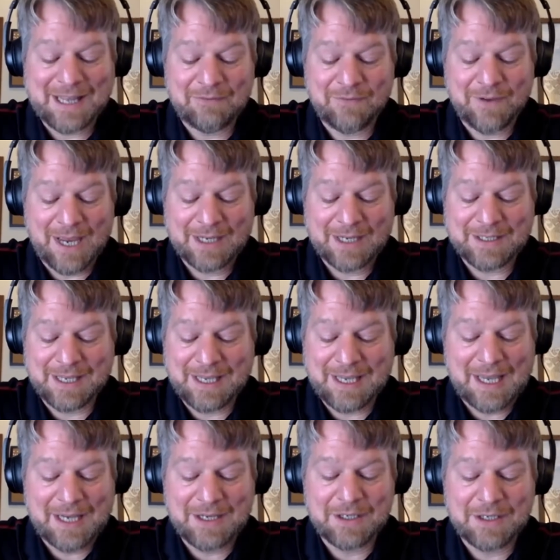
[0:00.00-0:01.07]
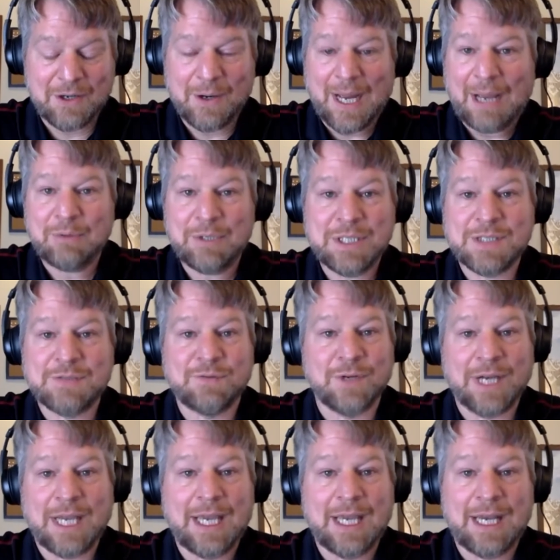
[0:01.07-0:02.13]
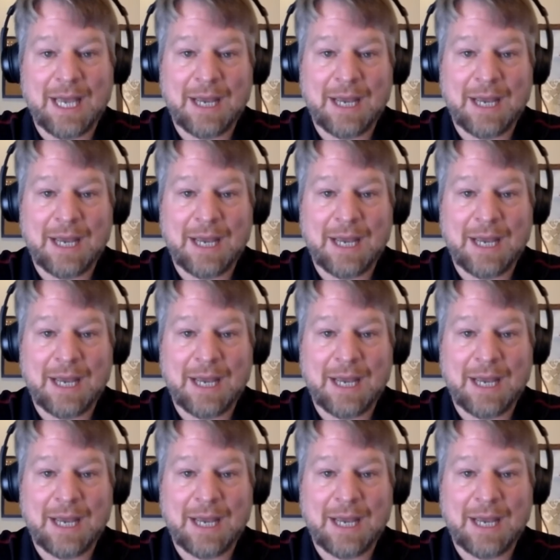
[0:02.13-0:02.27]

that fact. Again, I would just forget.